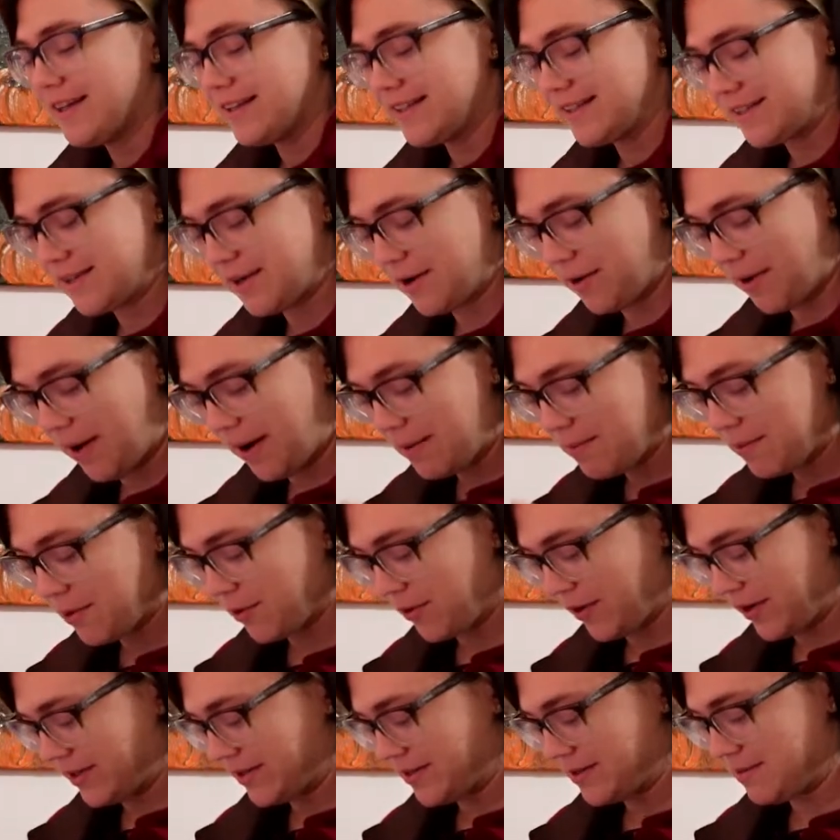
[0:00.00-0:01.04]
So I'm
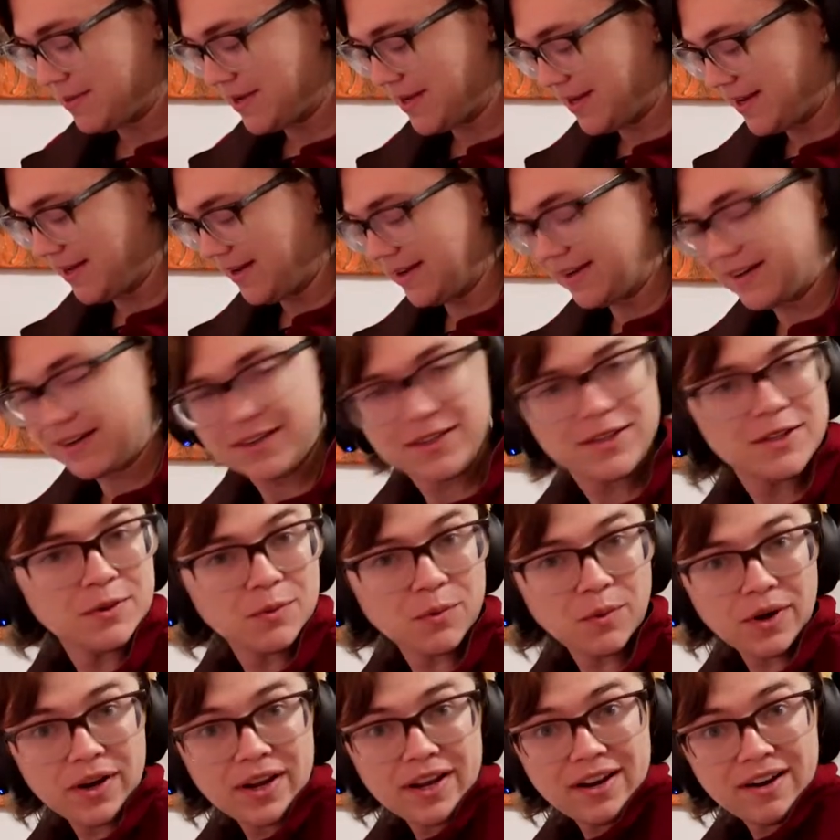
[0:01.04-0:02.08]
going to be
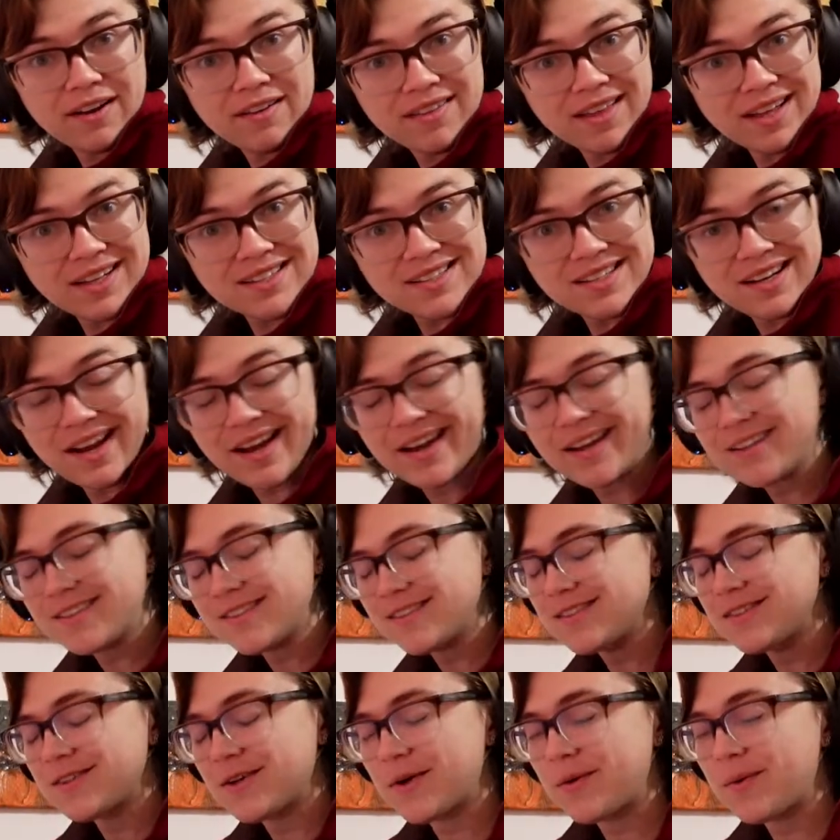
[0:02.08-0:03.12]
working on that tonight.
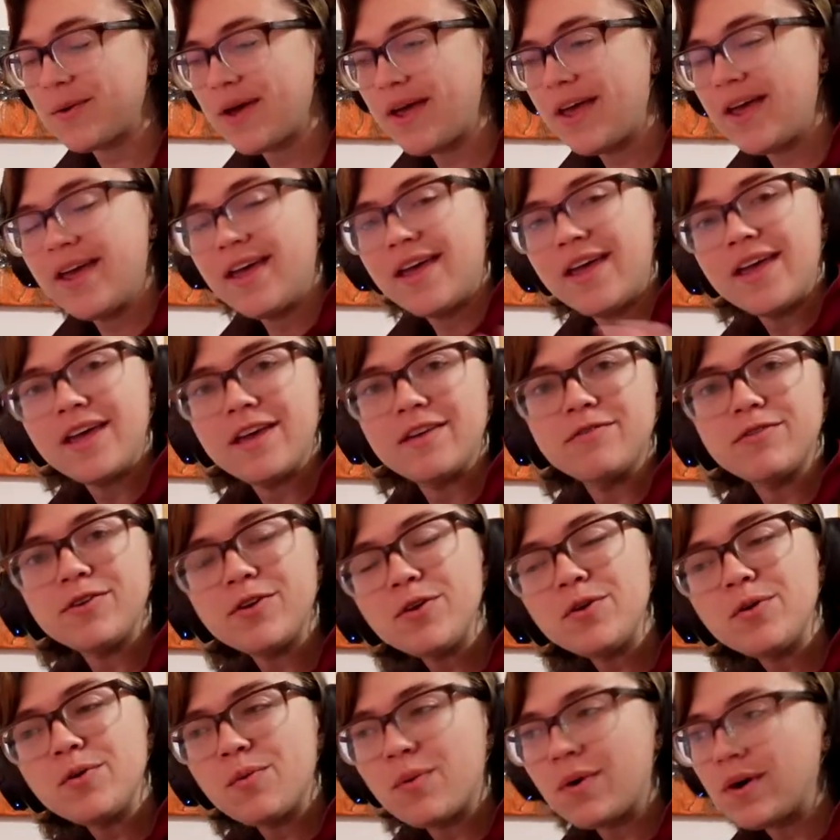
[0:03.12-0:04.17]
So if
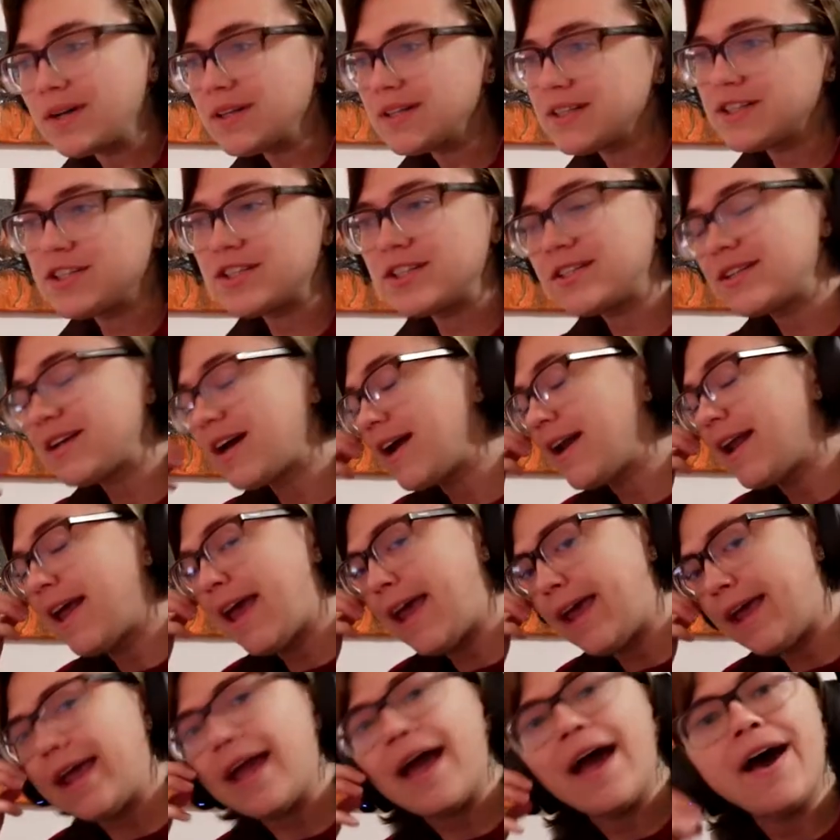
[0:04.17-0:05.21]
you want to just kind of
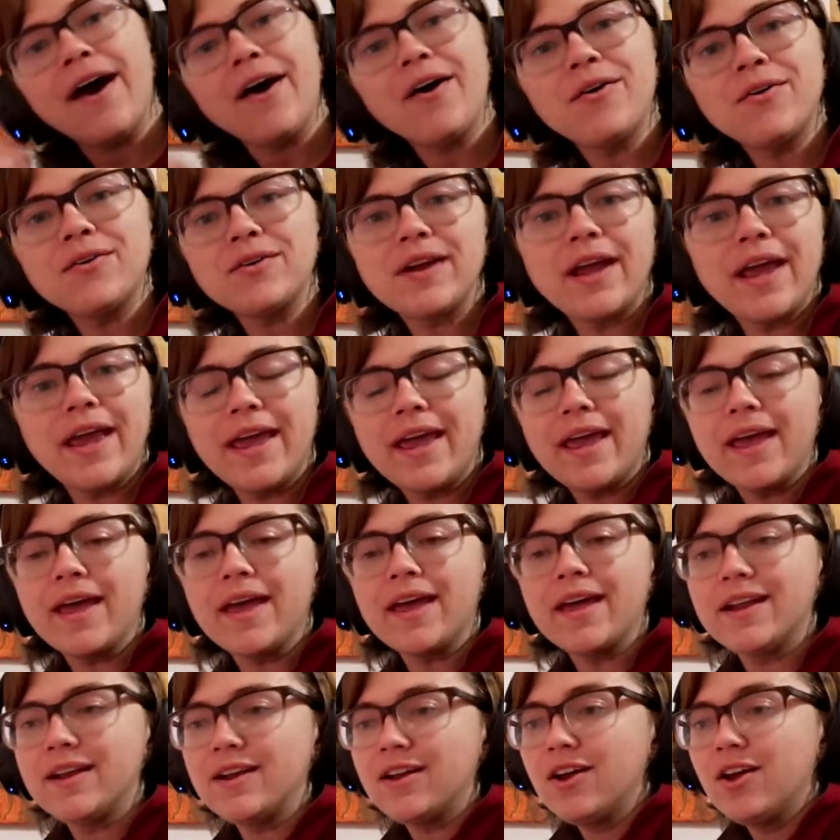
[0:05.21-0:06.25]
hang out
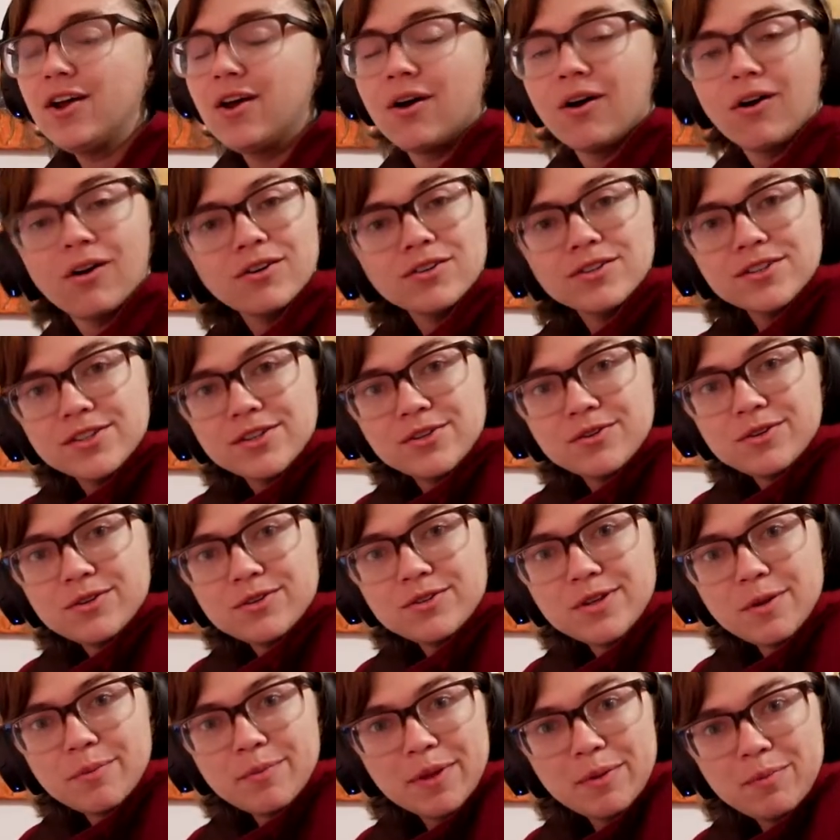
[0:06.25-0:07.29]
and also do
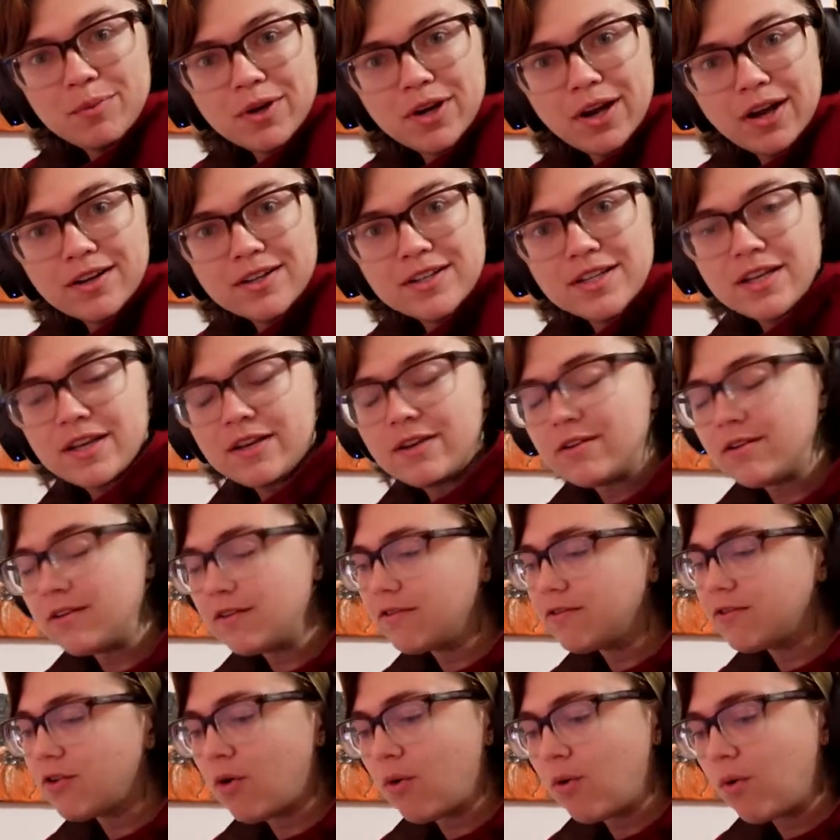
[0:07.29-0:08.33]
something
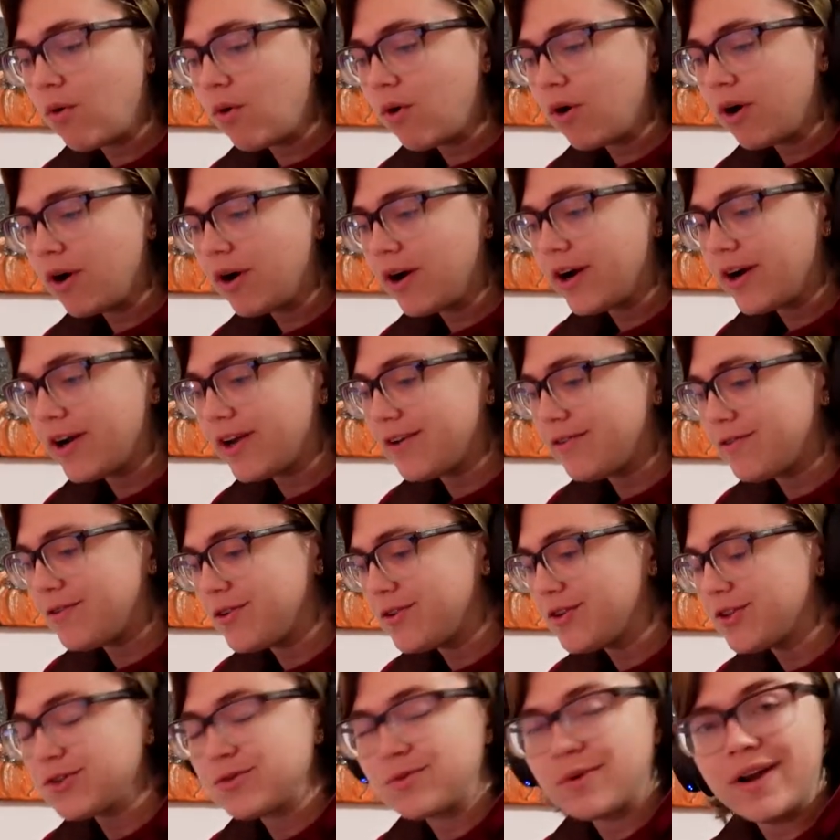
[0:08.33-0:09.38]
productive, or if you
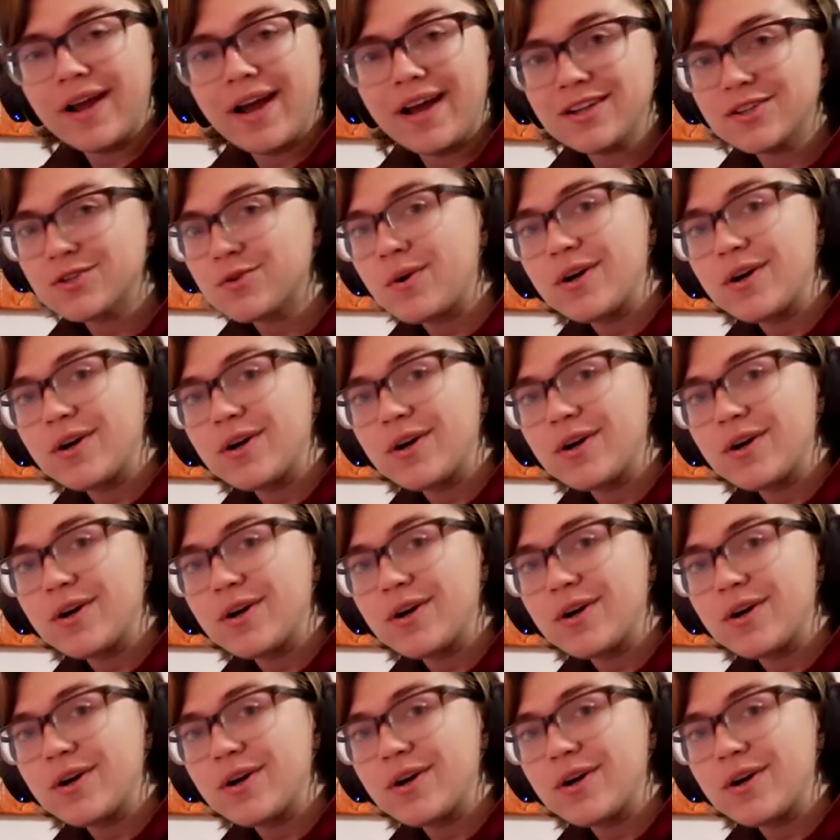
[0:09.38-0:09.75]
just want to ask